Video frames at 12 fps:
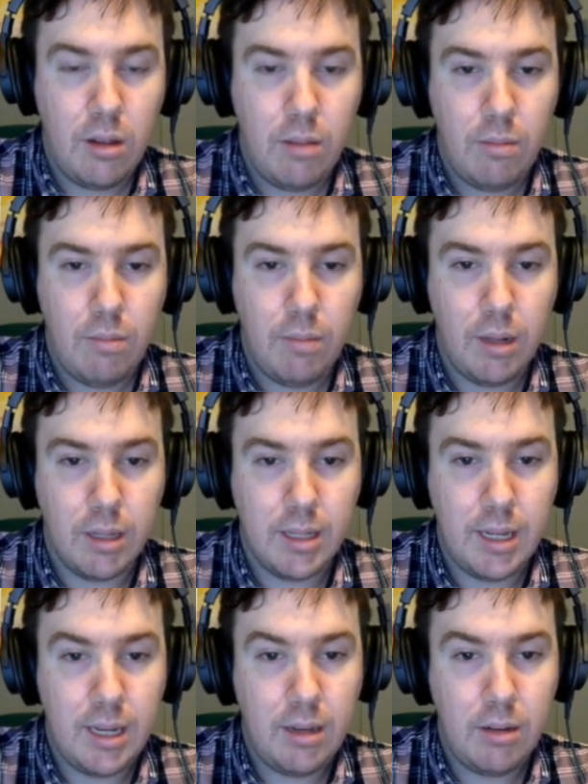middle
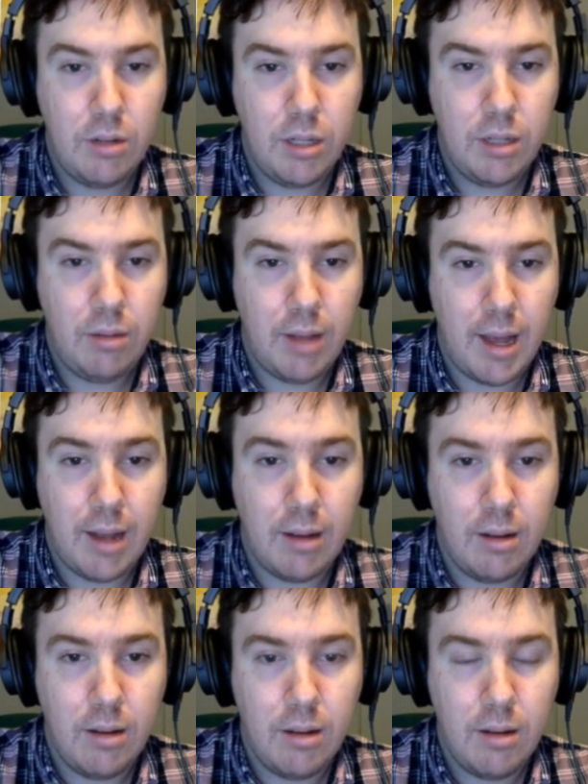C, just do that. I
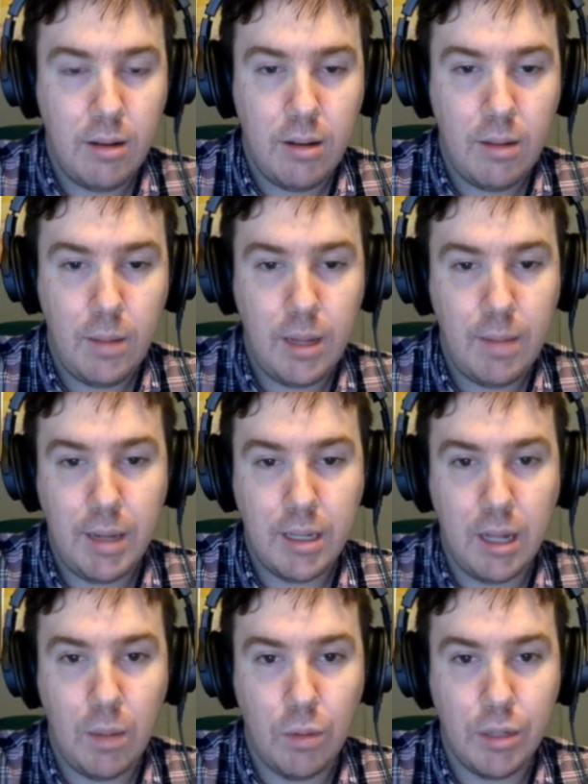mean, that makes a
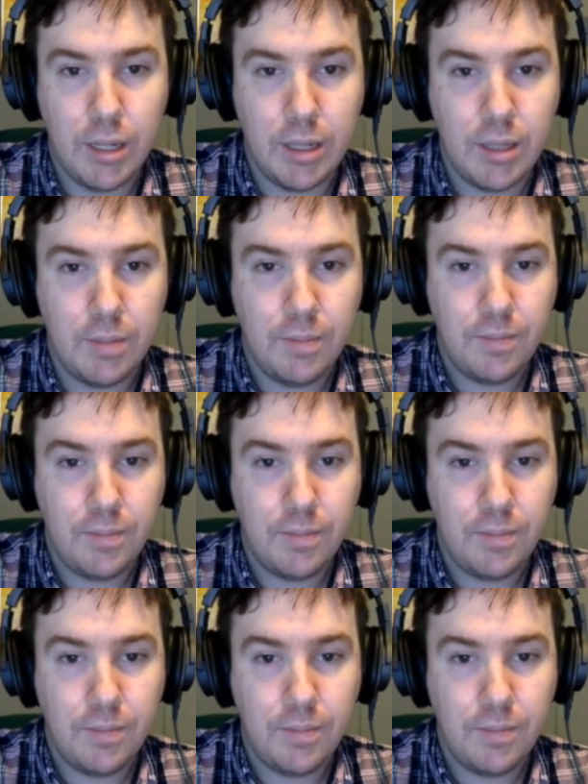lot more sense.